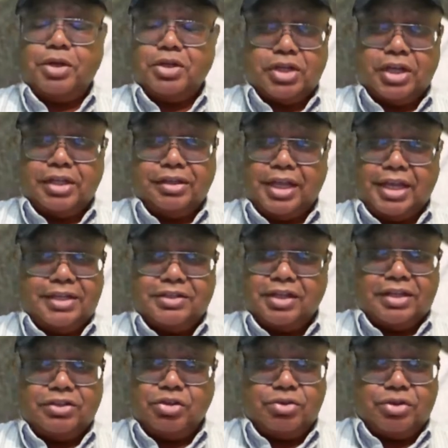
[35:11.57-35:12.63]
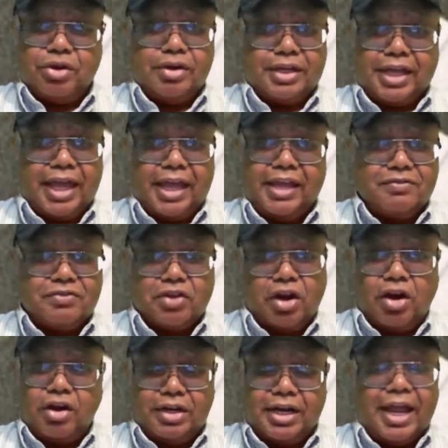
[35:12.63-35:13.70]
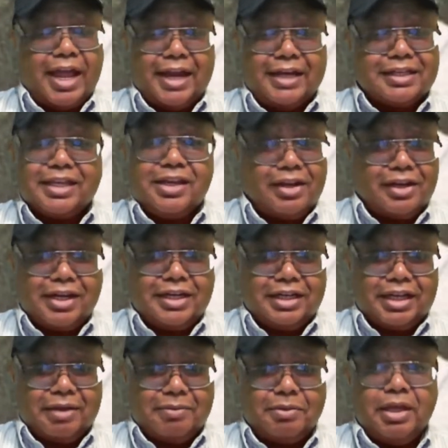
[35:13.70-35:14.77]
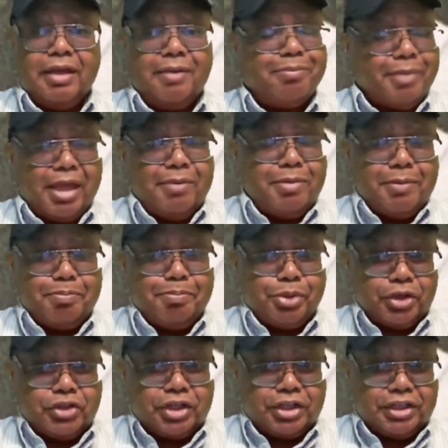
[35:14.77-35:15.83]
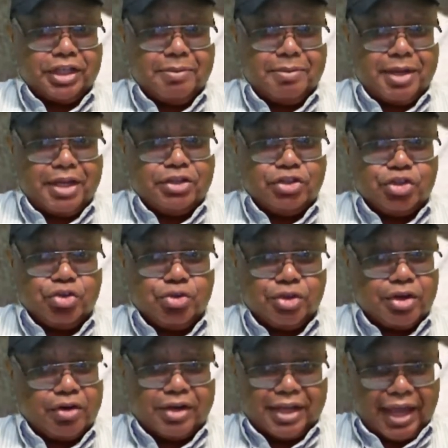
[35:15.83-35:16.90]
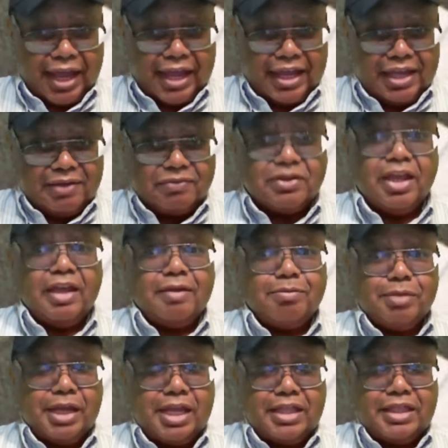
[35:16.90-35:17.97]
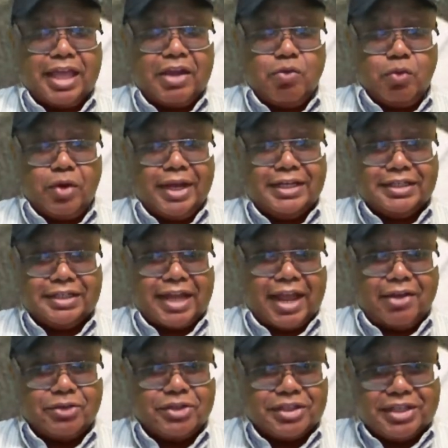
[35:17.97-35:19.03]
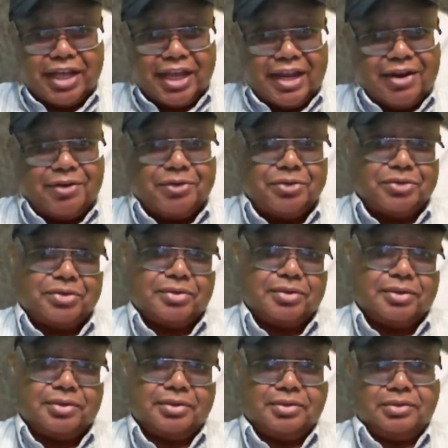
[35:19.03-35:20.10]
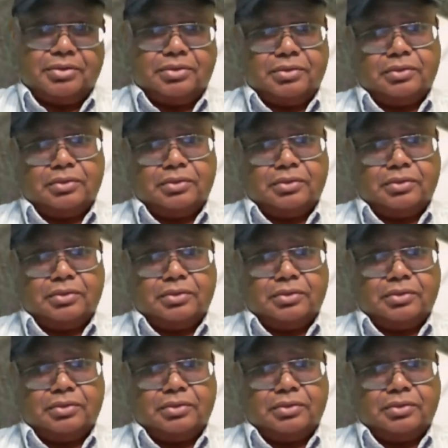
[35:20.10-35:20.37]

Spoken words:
And pushing things into their caves are not killing them. Maybe pushing them into their caves mean they went downstairs.